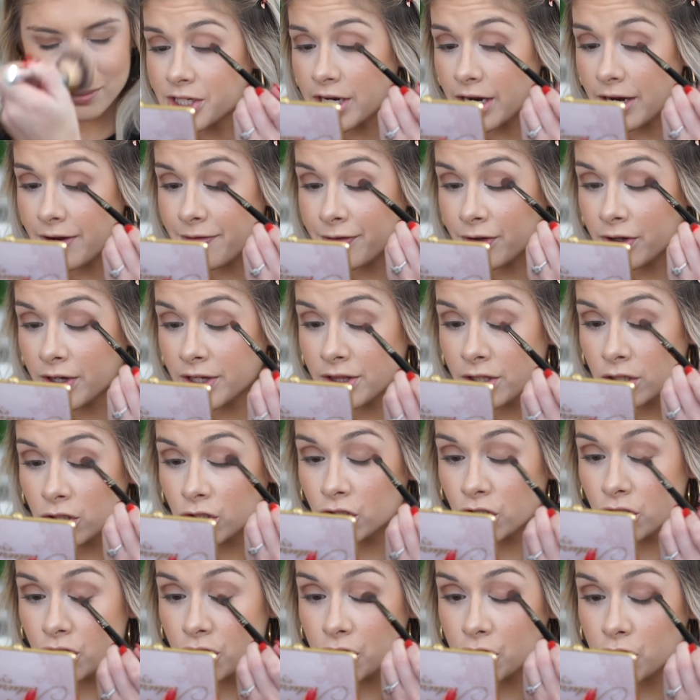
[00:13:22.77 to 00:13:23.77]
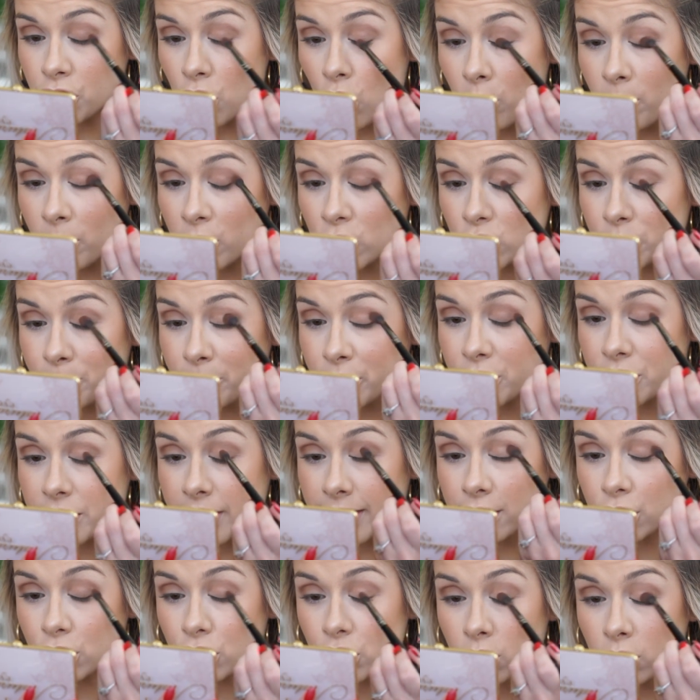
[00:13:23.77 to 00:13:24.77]
yeah, I feel like there's just so much
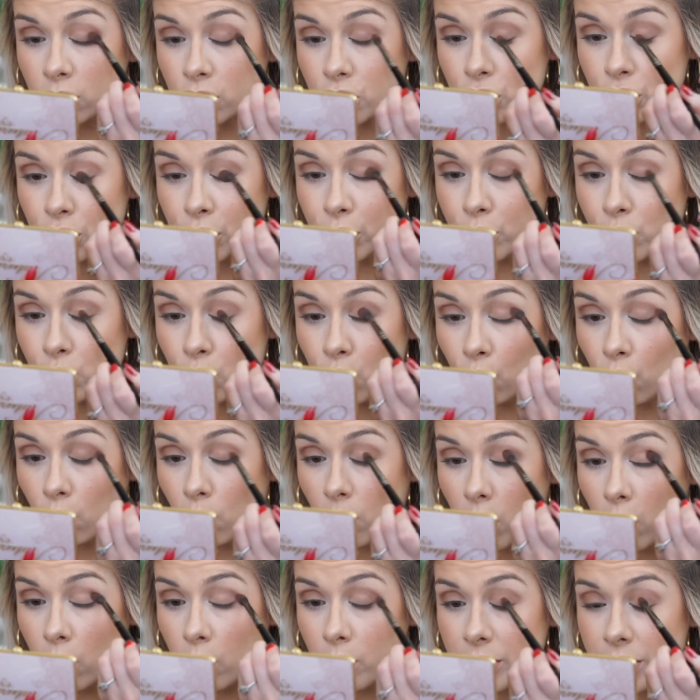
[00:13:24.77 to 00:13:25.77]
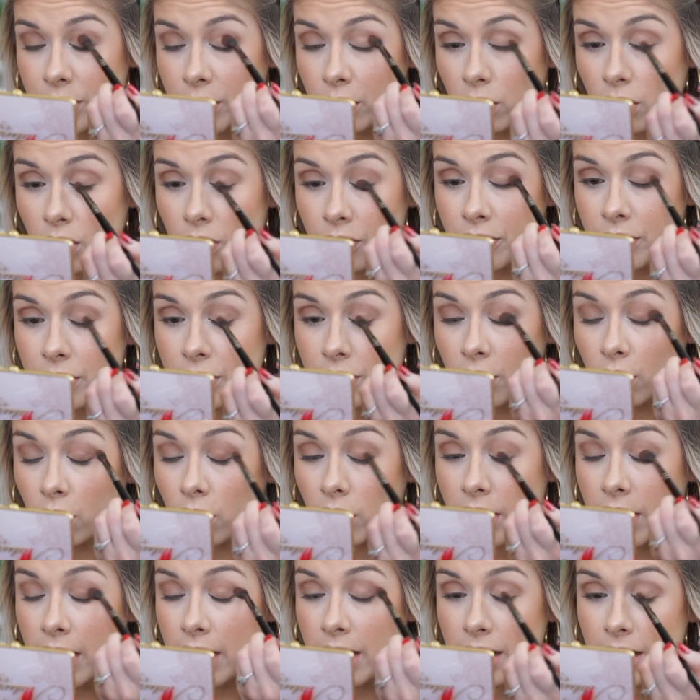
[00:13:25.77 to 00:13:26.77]
potential to grow here on the
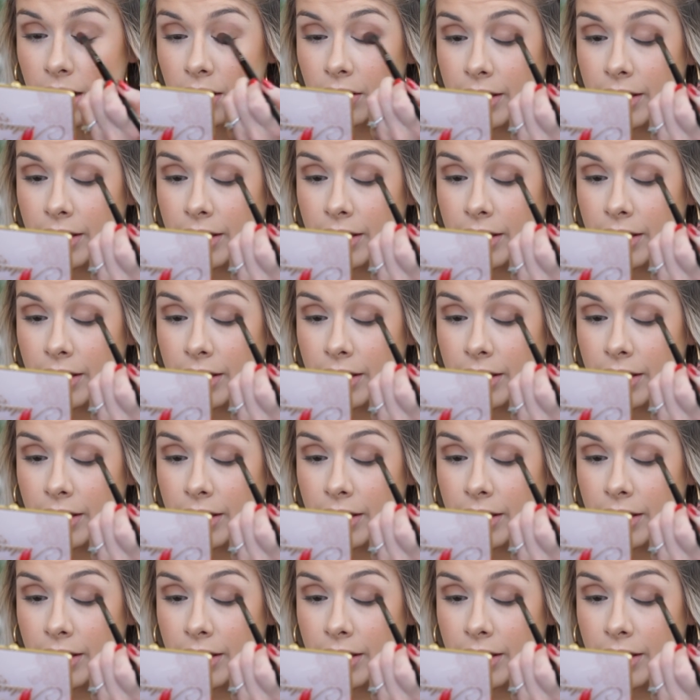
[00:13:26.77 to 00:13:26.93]
internet,